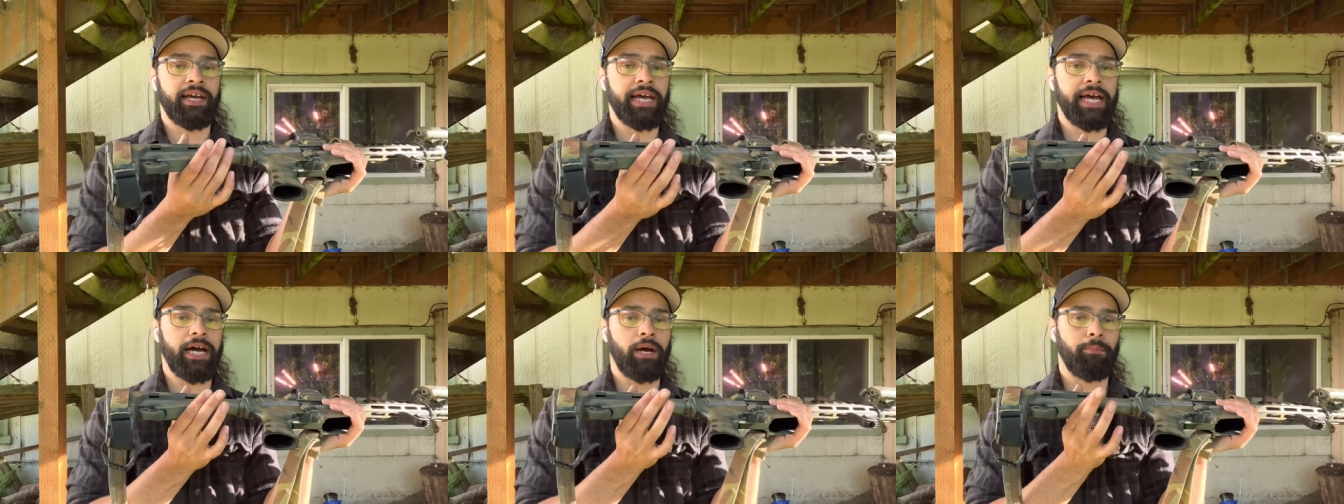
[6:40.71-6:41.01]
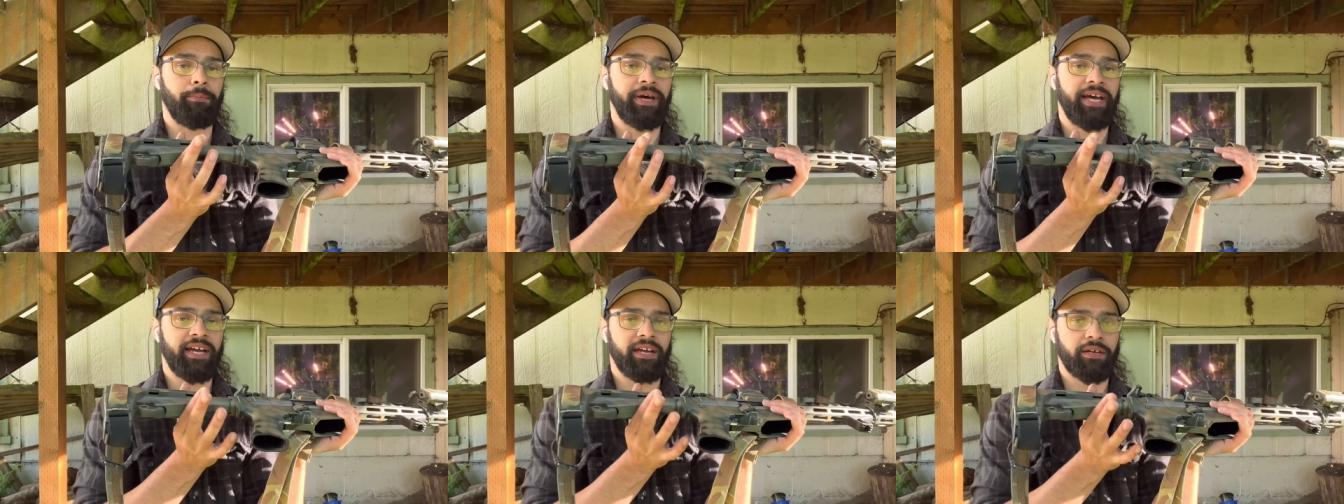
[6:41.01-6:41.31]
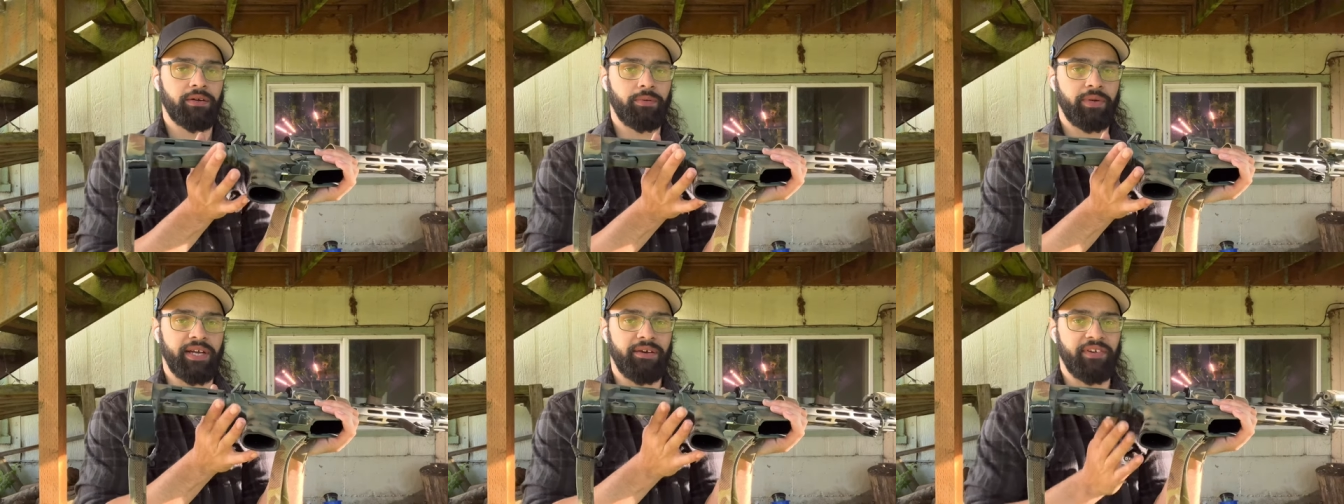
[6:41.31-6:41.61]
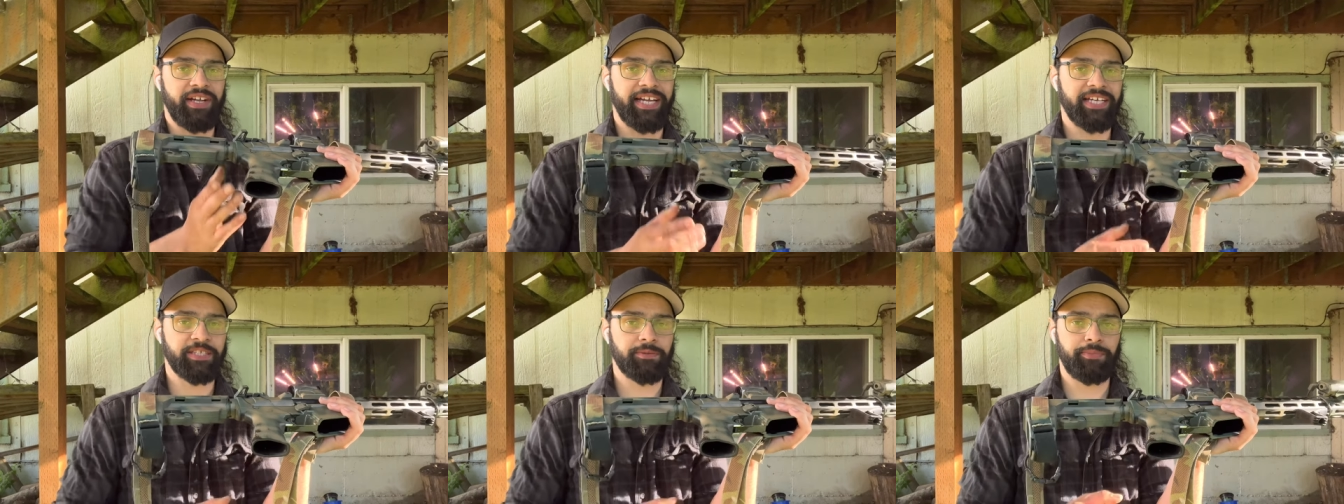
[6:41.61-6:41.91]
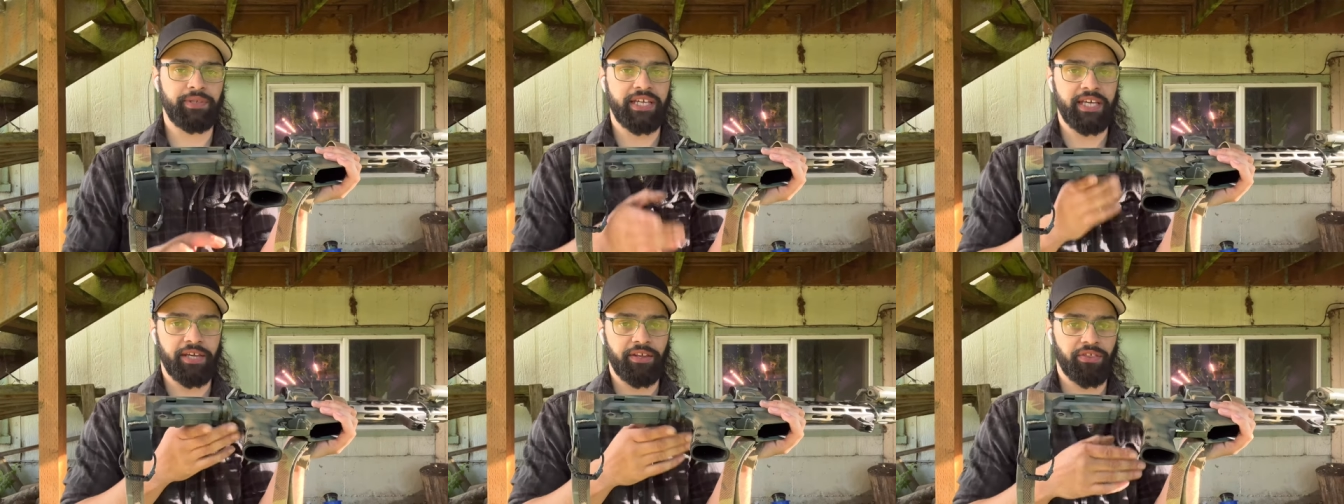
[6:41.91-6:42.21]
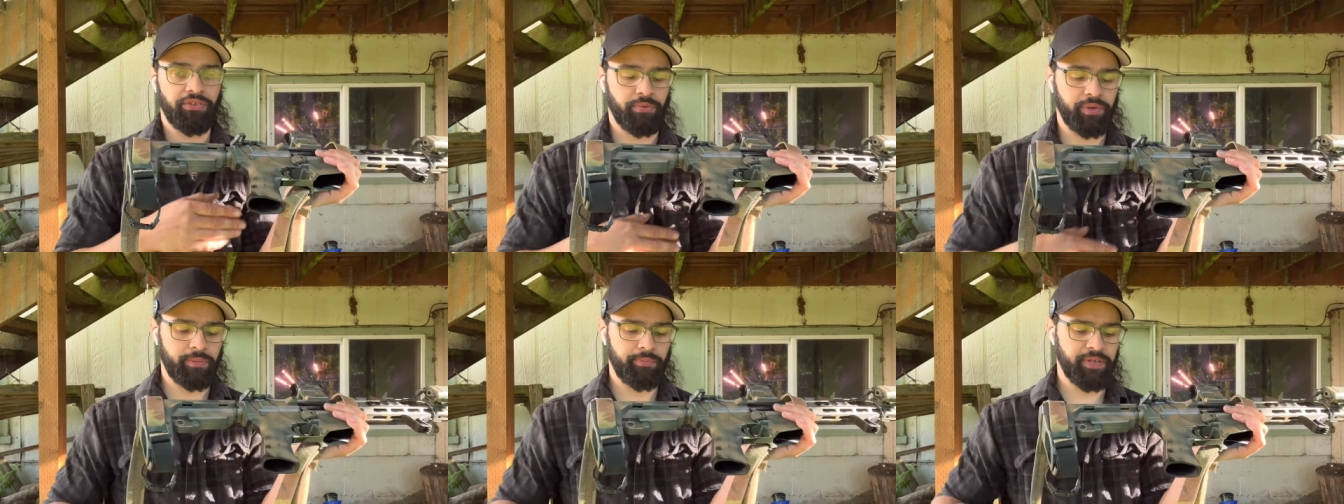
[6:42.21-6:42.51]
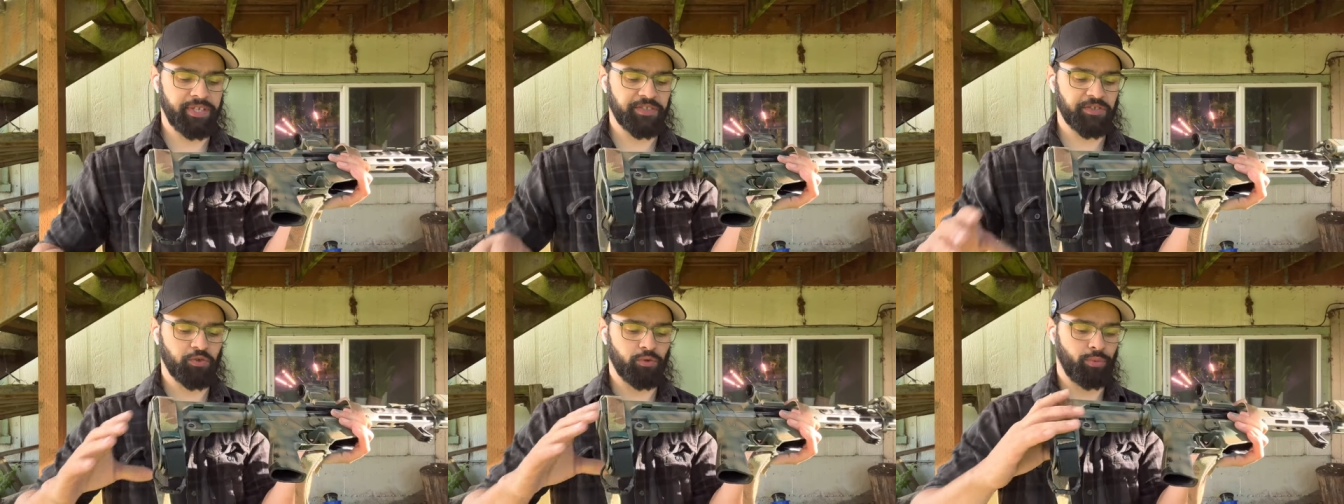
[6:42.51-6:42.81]
Out back, we have an SBA 3
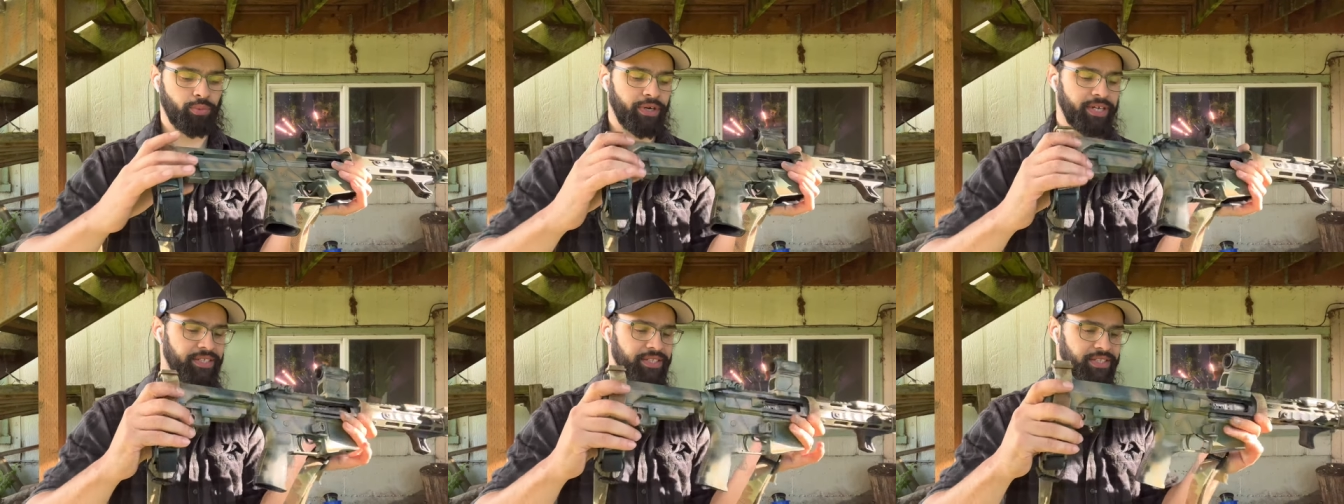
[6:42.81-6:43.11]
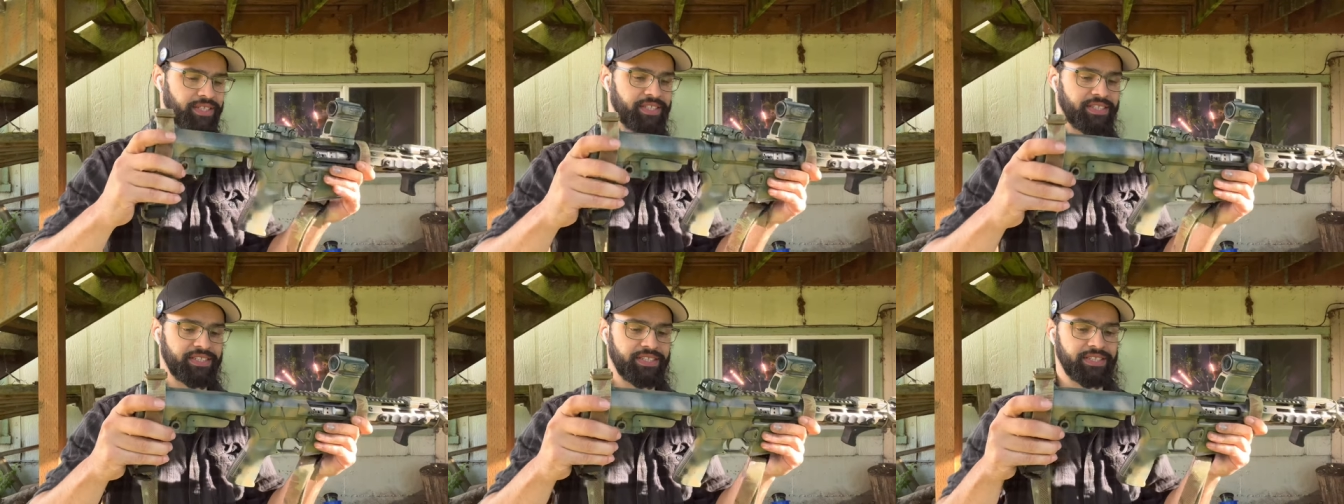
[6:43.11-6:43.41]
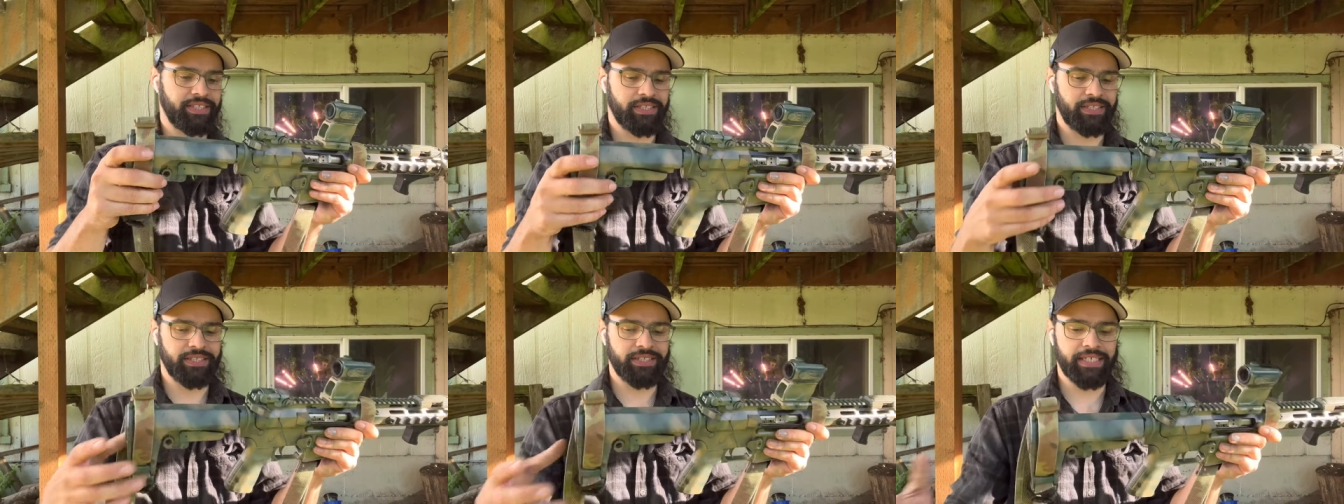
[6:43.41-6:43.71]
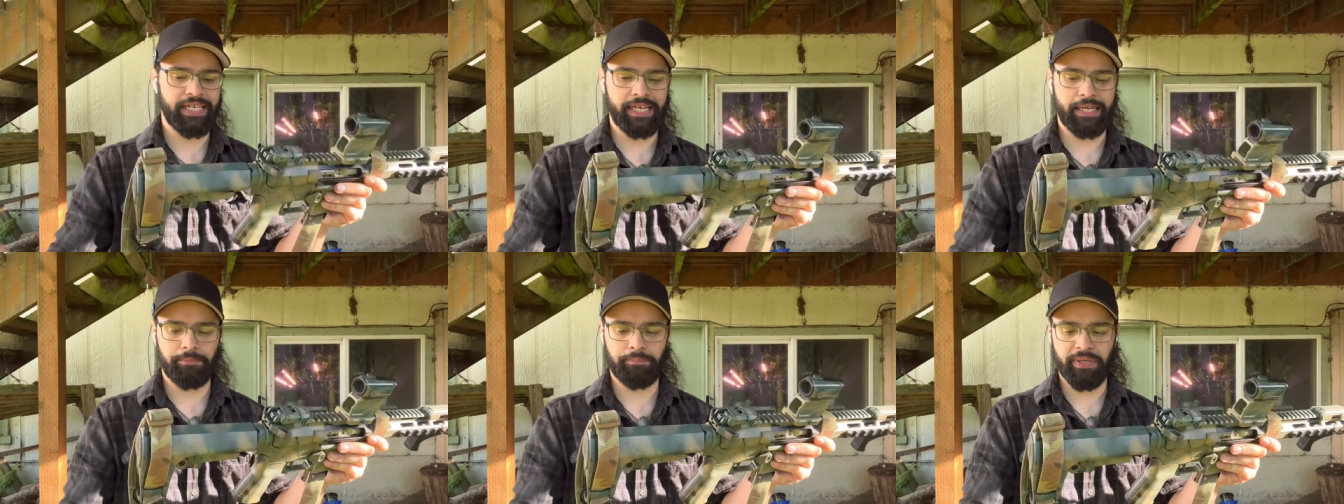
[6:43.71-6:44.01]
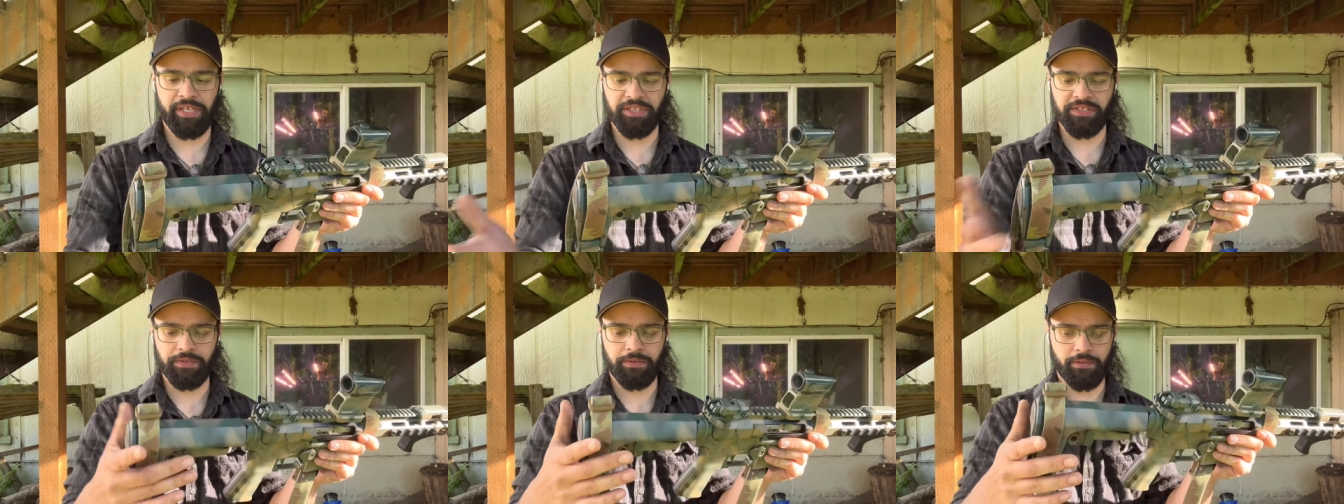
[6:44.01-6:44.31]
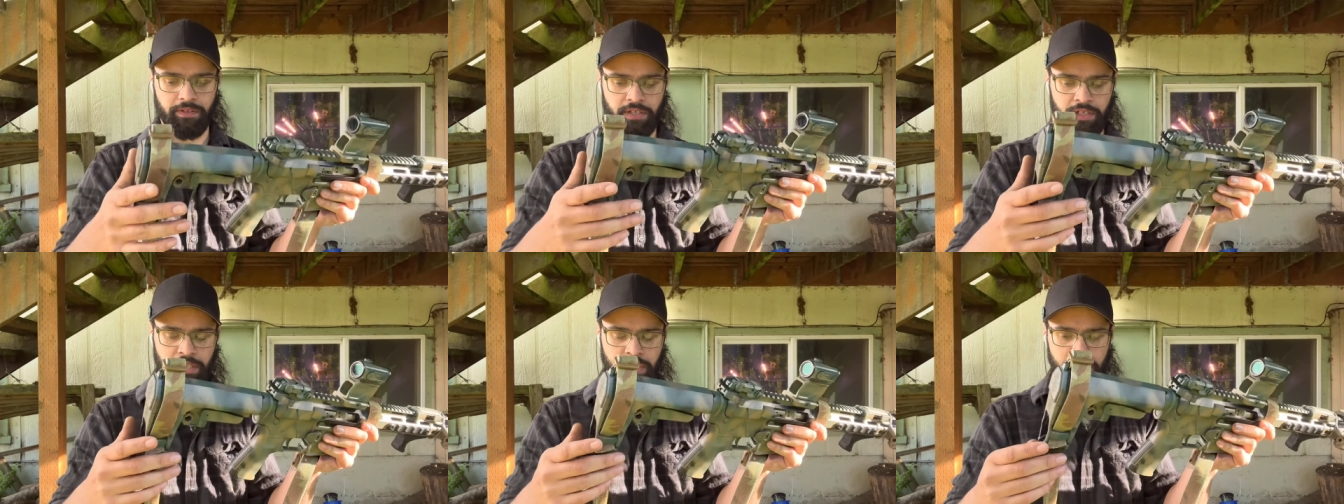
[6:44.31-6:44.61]
pistol brace because this is a pistol.